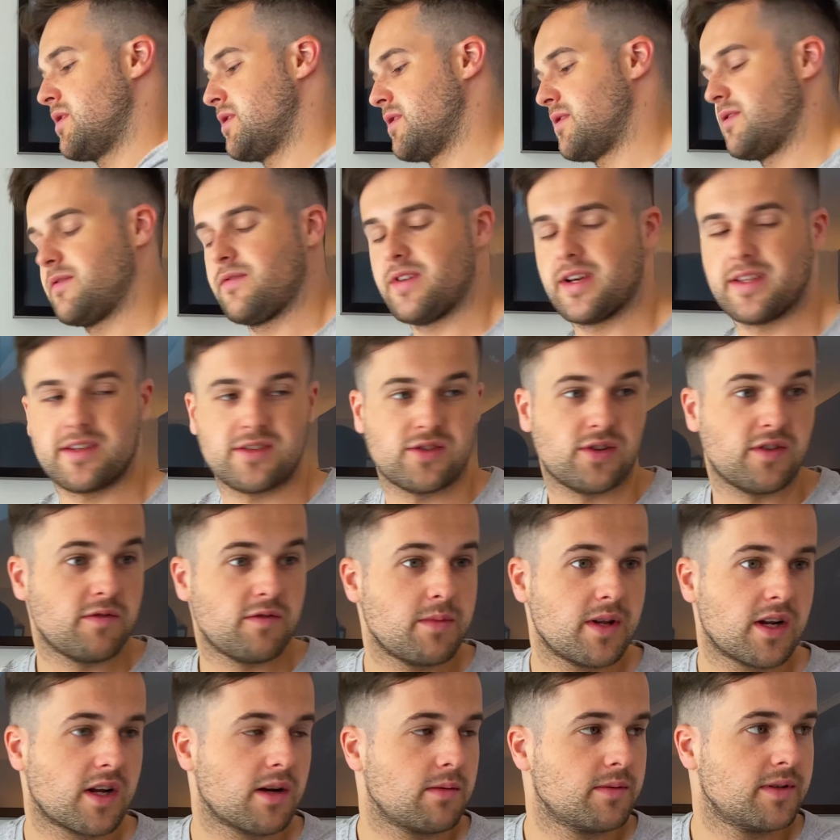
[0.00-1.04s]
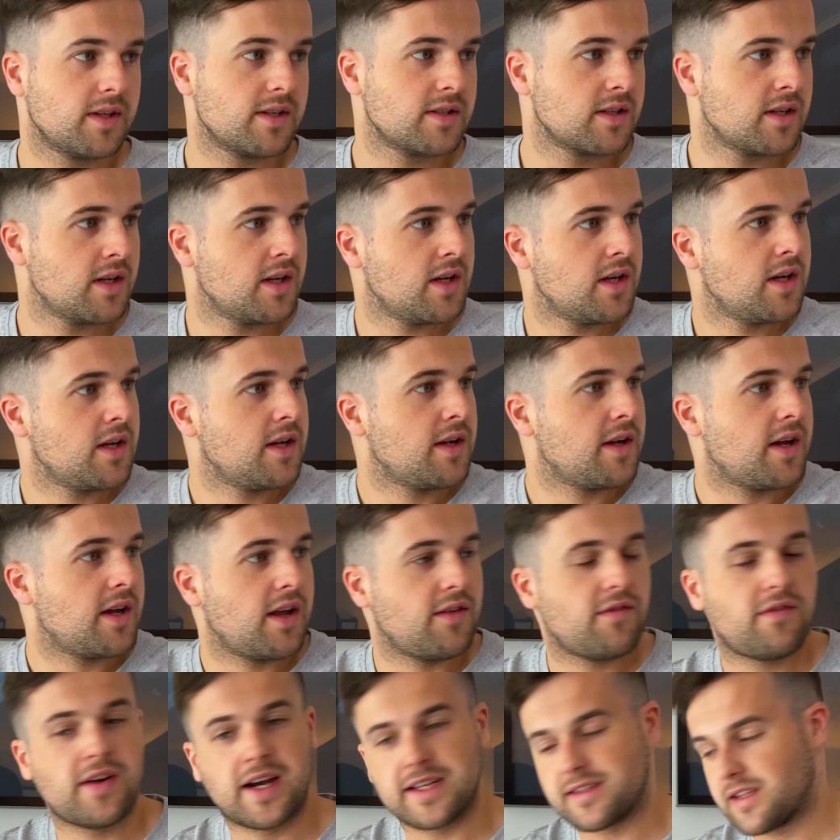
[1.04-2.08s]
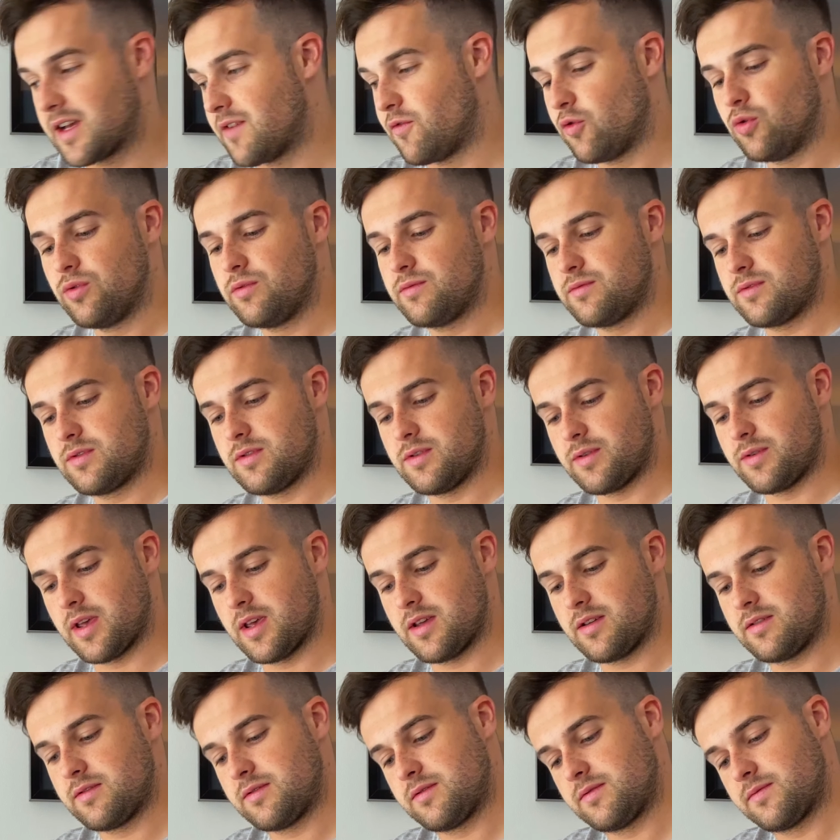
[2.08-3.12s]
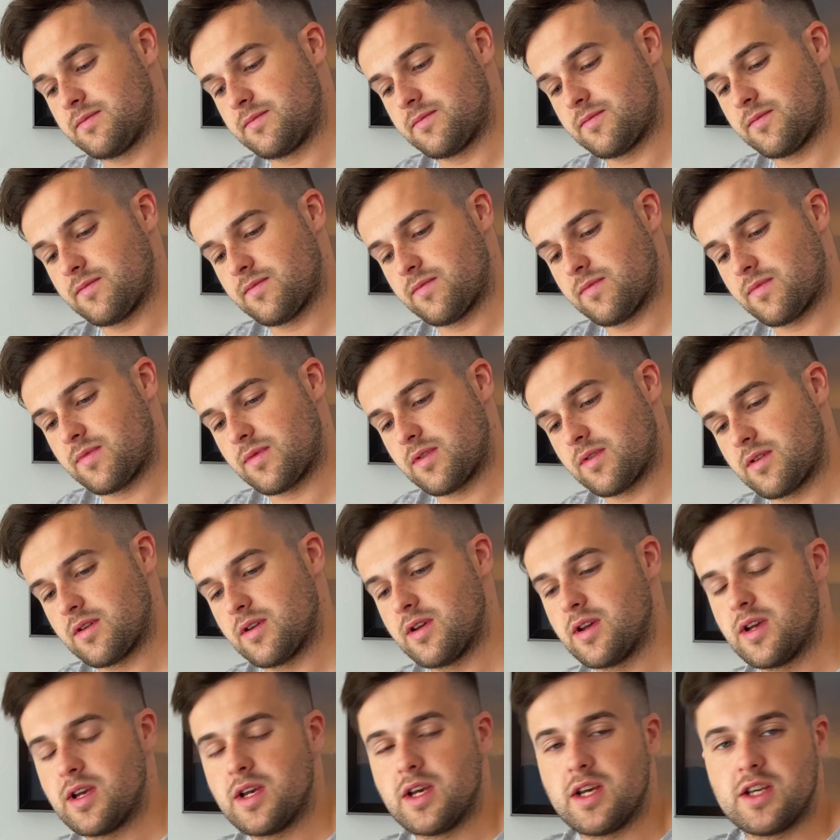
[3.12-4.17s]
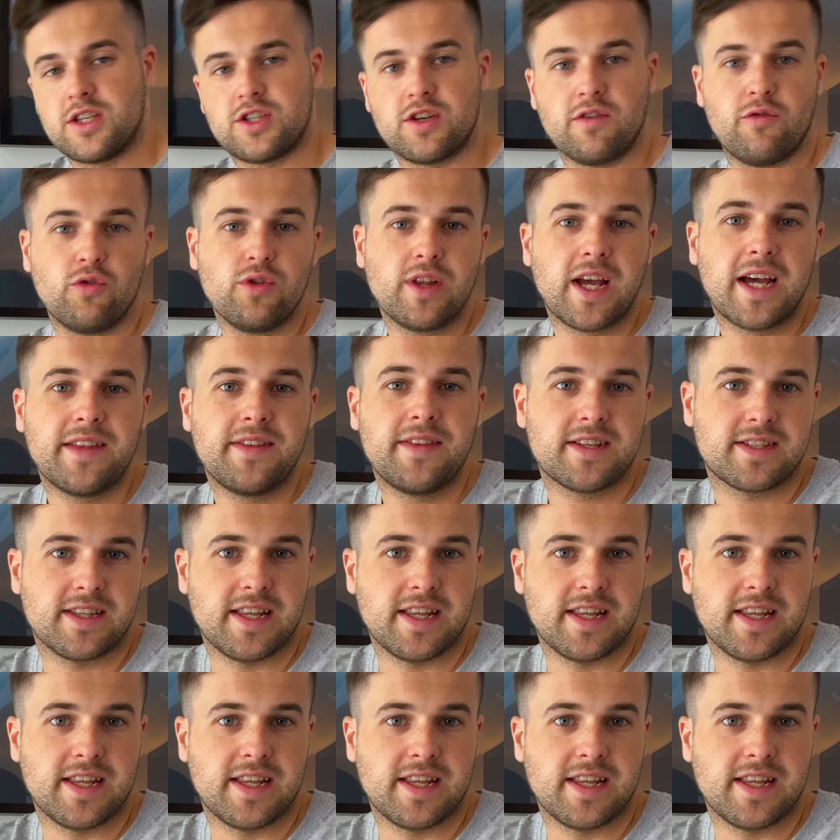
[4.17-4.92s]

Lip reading: into. When I used it, I actually learned a few things. So I've only had this